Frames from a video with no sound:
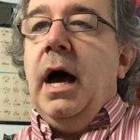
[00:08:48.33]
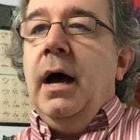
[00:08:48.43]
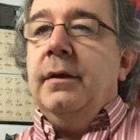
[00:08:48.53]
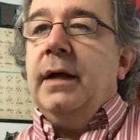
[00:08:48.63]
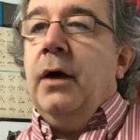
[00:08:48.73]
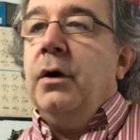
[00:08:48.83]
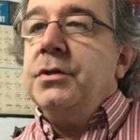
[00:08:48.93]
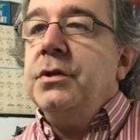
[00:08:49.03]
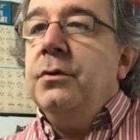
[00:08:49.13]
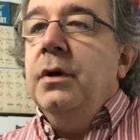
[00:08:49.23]
I
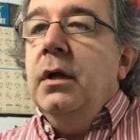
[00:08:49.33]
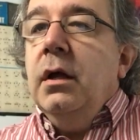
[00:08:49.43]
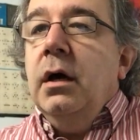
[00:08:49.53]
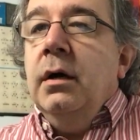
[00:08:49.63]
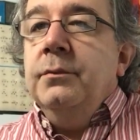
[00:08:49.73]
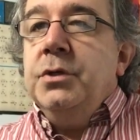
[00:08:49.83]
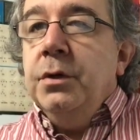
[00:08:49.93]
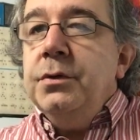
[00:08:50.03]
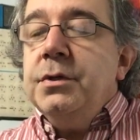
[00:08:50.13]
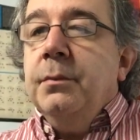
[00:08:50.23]
also
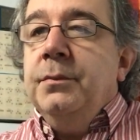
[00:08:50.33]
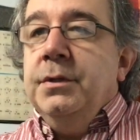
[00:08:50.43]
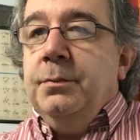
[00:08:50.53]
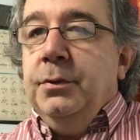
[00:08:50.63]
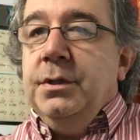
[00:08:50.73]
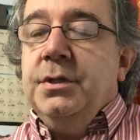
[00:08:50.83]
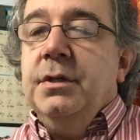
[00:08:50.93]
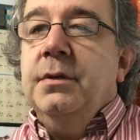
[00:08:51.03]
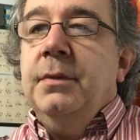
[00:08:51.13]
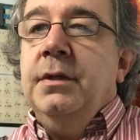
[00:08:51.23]
chose to put this
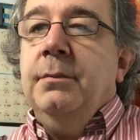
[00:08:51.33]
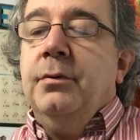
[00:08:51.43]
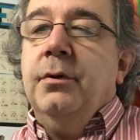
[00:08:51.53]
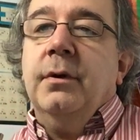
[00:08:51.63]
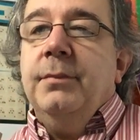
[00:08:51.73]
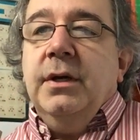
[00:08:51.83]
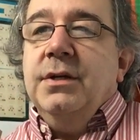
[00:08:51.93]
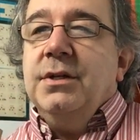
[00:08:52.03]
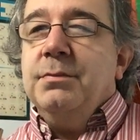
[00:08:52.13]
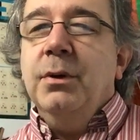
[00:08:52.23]
in the program
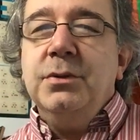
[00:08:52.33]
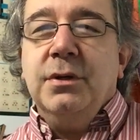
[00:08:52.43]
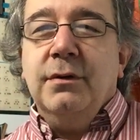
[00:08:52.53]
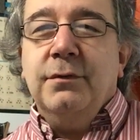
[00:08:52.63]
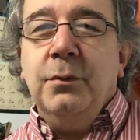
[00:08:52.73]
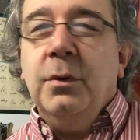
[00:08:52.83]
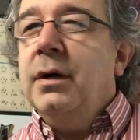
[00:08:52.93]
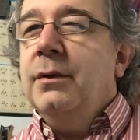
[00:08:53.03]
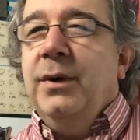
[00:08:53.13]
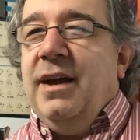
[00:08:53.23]
because it's Mozart, for
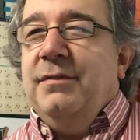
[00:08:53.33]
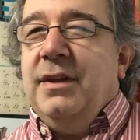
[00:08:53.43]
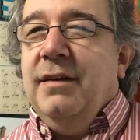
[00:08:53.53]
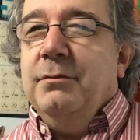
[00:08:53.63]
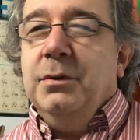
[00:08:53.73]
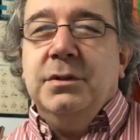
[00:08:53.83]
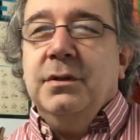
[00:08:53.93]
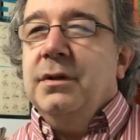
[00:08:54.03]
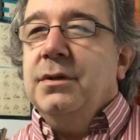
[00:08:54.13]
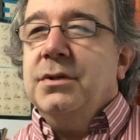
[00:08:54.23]
one. We have to have
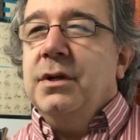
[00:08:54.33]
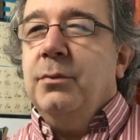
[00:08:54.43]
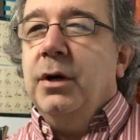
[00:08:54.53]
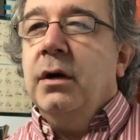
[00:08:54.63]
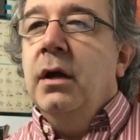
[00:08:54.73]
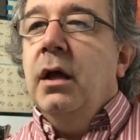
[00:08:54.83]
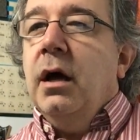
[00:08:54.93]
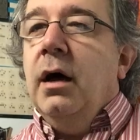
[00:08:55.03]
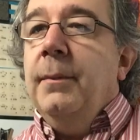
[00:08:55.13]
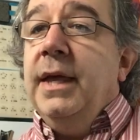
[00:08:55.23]
Mozart in there somewhere.
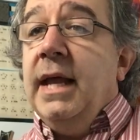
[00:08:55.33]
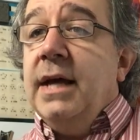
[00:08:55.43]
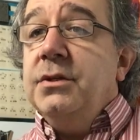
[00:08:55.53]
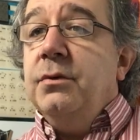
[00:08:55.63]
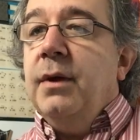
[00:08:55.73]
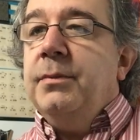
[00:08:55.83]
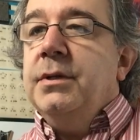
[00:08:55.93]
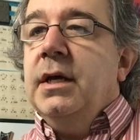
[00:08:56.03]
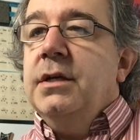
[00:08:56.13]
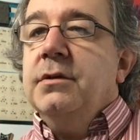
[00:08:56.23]
It has the
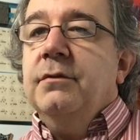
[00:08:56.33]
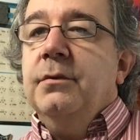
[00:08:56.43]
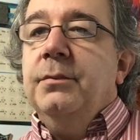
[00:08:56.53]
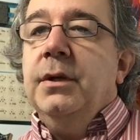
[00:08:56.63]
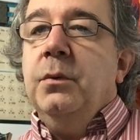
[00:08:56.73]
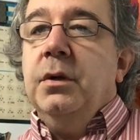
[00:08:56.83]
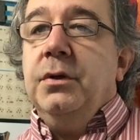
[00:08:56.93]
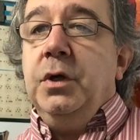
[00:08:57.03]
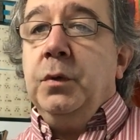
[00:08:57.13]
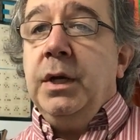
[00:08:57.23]
reputation for being one of
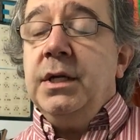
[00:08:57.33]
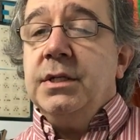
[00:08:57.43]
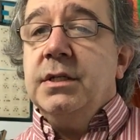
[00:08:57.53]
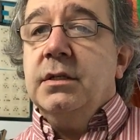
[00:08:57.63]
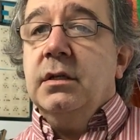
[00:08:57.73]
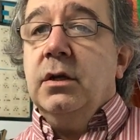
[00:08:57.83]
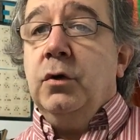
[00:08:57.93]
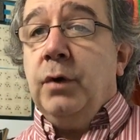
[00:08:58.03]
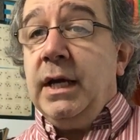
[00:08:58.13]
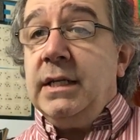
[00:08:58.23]
the
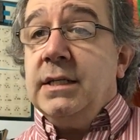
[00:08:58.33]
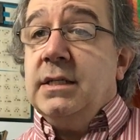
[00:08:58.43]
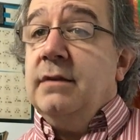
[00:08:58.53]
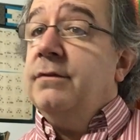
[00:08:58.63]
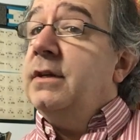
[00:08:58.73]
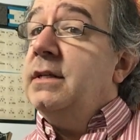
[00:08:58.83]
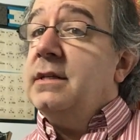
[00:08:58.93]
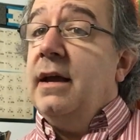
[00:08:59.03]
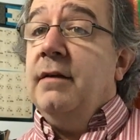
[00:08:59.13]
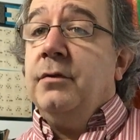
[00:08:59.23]
grandest
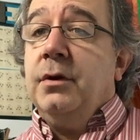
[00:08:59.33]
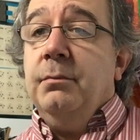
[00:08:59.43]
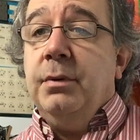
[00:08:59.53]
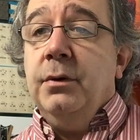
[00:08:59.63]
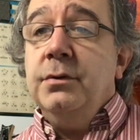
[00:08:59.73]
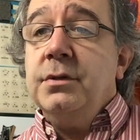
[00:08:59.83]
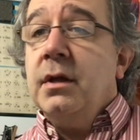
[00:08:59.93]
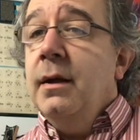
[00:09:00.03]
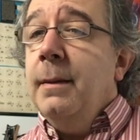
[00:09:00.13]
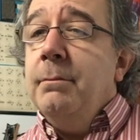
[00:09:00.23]
symphonies ever composed,
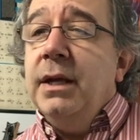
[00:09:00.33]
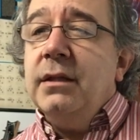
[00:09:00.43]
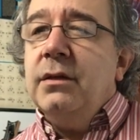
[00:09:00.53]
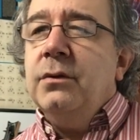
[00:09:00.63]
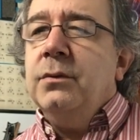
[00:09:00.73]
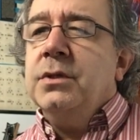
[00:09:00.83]
mainly due to